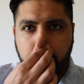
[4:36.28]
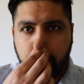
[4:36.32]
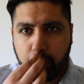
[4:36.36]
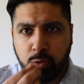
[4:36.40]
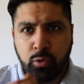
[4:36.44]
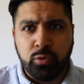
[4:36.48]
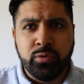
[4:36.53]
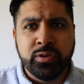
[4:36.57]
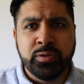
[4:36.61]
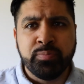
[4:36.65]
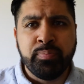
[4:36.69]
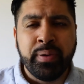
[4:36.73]

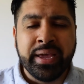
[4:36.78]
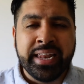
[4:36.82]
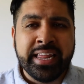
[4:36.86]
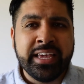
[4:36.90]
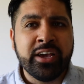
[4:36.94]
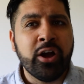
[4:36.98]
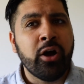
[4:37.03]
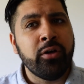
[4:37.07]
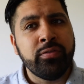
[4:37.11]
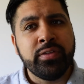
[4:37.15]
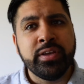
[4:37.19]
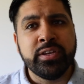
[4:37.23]
who's
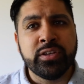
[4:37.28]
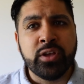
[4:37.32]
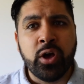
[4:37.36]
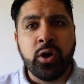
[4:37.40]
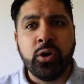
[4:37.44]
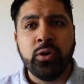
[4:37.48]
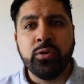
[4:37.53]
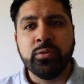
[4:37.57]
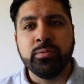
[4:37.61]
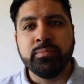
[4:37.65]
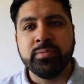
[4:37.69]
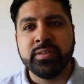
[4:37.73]
bidding on these
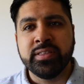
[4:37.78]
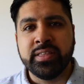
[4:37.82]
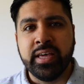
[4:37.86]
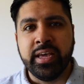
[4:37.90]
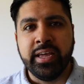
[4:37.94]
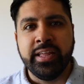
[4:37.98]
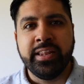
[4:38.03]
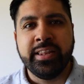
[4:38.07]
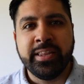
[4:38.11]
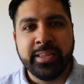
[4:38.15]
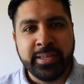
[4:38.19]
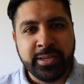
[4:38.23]
homes
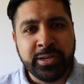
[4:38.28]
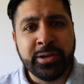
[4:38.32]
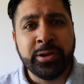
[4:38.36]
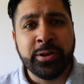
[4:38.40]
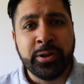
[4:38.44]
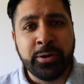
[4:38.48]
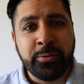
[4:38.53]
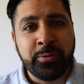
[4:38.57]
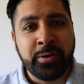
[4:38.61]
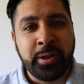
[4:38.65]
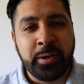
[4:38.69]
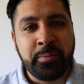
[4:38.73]
then? You
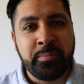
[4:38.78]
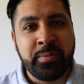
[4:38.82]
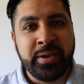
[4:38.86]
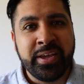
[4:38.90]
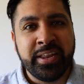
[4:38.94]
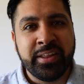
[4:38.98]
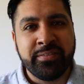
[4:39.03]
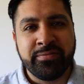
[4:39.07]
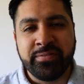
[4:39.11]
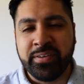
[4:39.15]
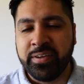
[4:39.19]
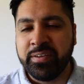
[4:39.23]
know what I
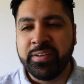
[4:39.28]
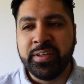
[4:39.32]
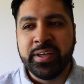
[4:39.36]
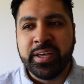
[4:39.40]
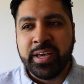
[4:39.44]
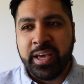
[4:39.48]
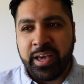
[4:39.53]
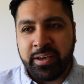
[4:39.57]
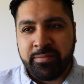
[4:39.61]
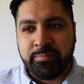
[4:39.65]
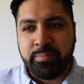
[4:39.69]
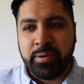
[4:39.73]
mean?
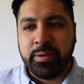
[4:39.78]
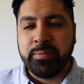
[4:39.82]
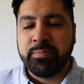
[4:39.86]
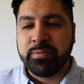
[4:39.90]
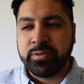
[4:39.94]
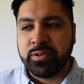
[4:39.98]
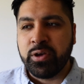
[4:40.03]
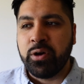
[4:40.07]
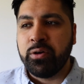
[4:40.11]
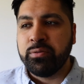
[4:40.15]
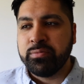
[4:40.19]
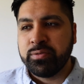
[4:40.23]
If
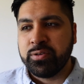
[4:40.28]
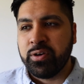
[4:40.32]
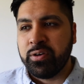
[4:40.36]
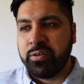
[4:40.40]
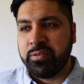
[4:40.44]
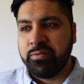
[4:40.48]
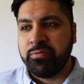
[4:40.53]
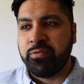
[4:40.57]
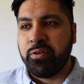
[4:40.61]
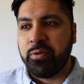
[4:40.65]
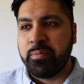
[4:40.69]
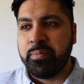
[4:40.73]
people's homes are
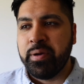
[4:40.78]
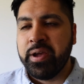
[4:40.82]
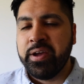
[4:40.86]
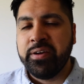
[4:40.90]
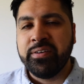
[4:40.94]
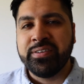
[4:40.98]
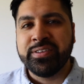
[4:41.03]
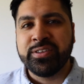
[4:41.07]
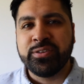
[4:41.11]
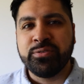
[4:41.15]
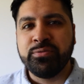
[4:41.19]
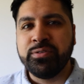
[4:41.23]
in
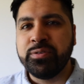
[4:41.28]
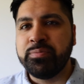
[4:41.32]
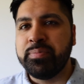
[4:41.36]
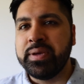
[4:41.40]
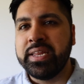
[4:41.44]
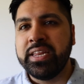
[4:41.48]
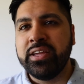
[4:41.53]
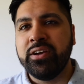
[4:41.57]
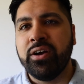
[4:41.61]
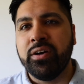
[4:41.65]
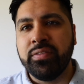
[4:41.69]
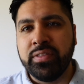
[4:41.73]
forbearance, who's
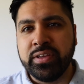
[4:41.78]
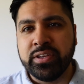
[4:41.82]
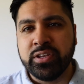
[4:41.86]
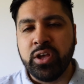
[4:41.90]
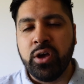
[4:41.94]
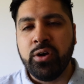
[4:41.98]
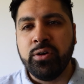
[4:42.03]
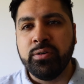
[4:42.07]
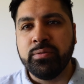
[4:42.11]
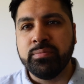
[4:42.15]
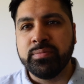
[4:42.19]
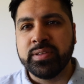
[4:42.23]
bidding on these
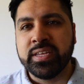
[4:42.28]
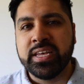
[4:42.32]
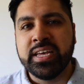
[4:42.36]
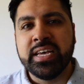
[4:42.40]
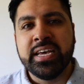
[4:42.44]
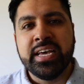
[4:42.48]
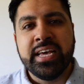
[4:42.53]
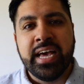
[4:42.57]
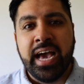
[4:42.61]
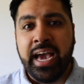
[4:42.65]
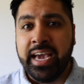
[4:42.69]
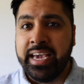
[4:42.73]
homes?
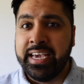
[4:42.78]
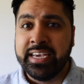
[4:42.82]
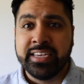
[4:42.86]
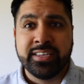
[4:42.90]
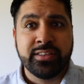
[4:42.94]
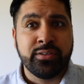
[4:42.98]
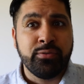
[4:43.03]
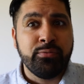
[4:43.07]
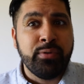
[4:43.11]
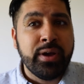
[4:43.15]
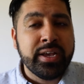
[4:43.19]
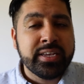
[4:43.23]
I
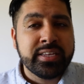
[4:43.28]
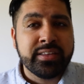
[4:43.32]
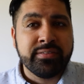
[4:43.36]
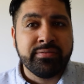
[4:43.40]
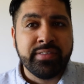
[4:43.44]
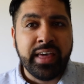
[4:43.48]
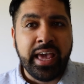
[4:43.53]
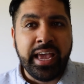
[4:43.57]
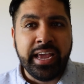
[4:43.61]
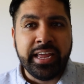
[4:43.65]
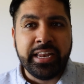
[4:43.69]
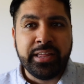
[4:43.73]
guess the rest of
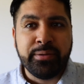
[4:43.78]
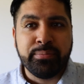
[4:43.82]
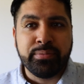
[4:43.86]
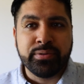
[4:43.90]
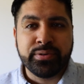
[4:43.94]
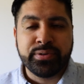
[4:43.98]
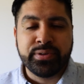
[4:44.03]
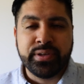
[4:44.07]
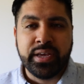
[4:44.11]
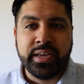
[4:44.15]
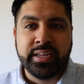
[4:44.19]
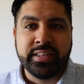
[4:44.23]
the
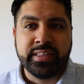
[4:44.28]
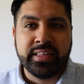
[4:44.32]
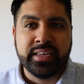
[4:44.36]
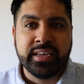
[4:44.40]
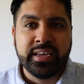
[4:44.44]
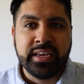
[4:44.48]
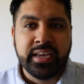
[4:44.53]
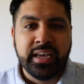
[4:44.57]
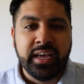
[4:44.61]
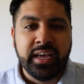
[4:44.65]
80%